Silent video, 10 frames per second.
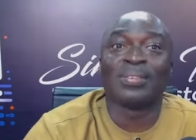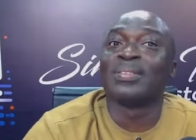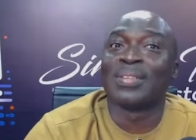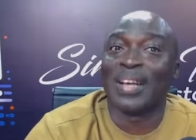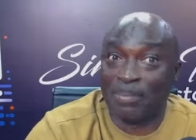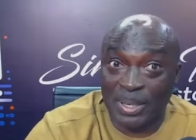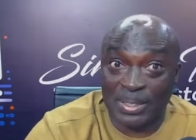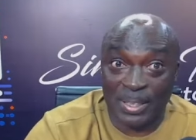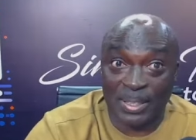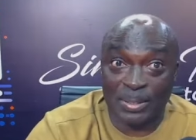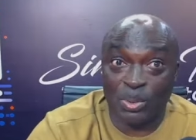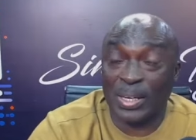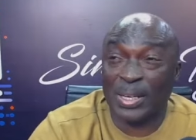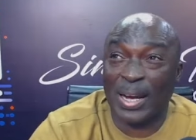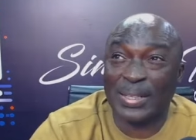They have big challenge.
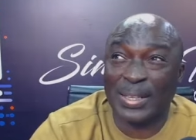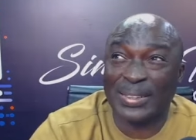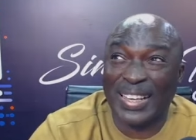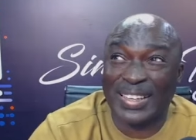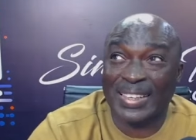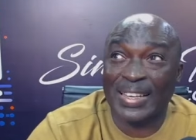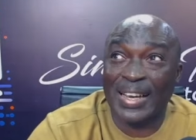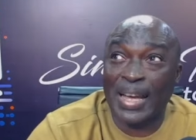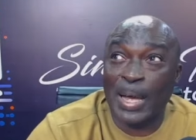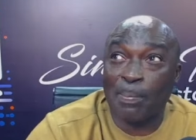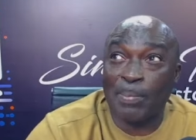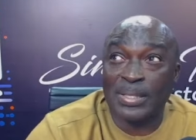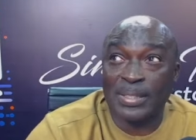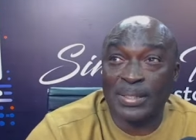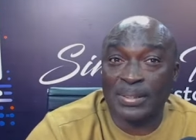We had a NEC
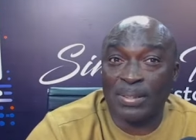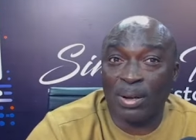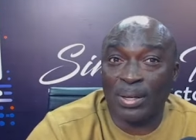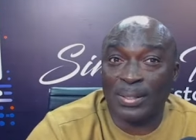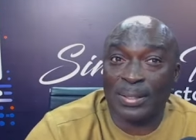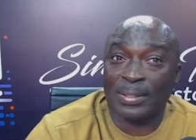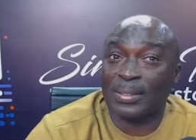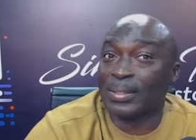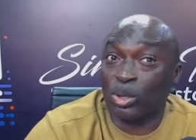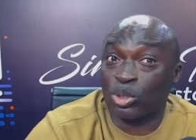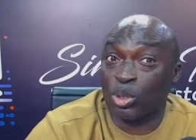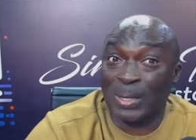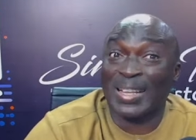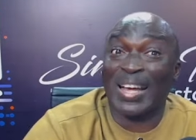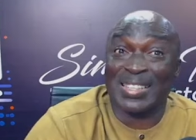meeting in October
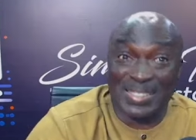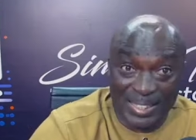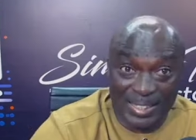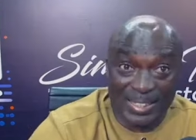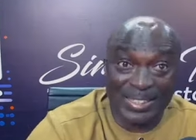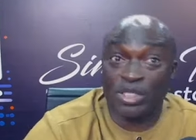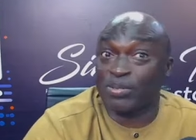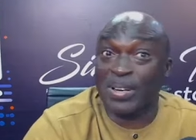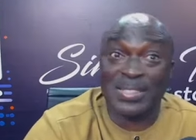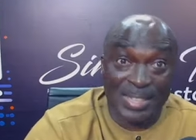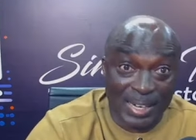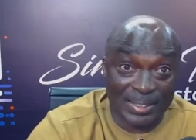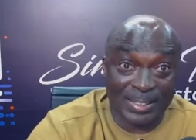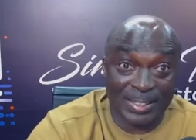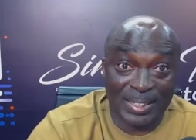last year, and I was very sad.
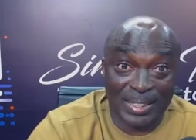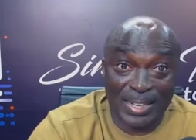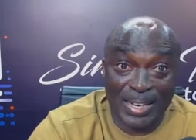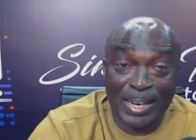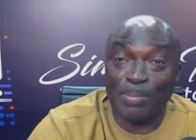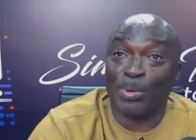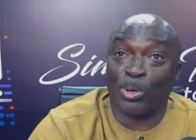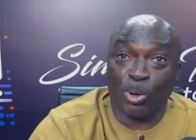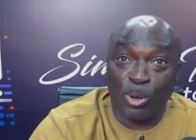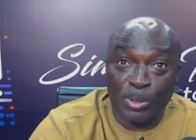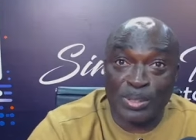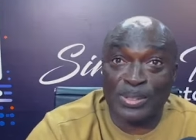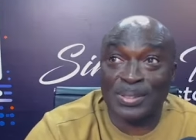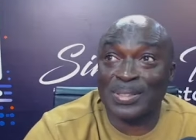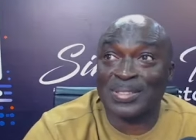Because
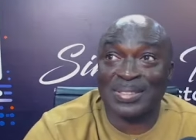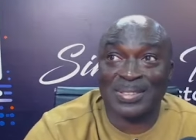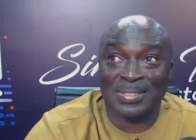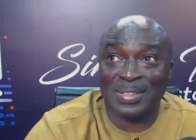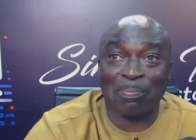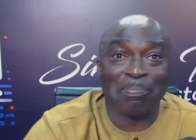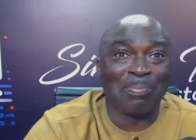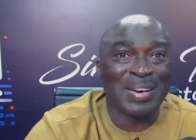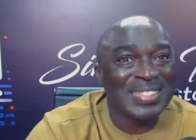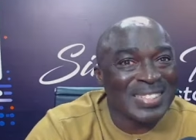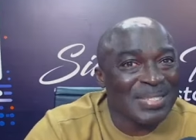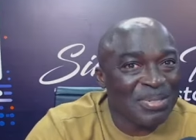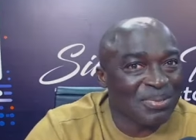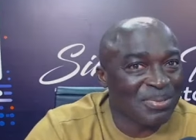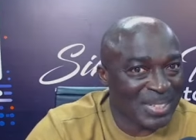this massive
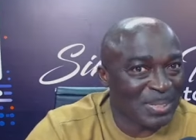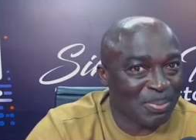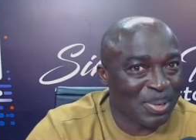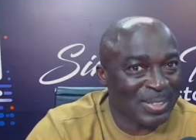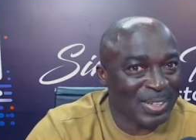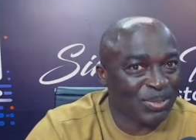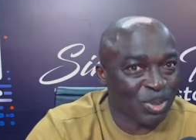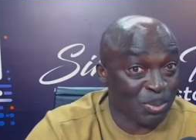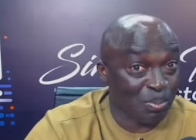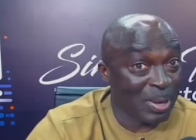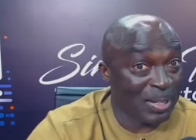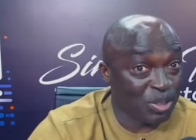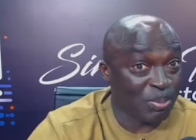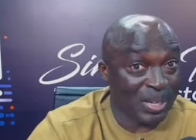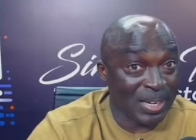investment that was made
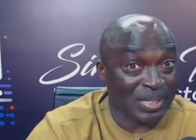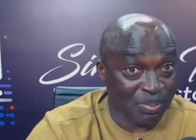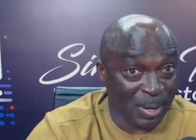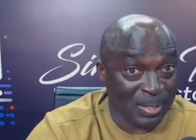some years past.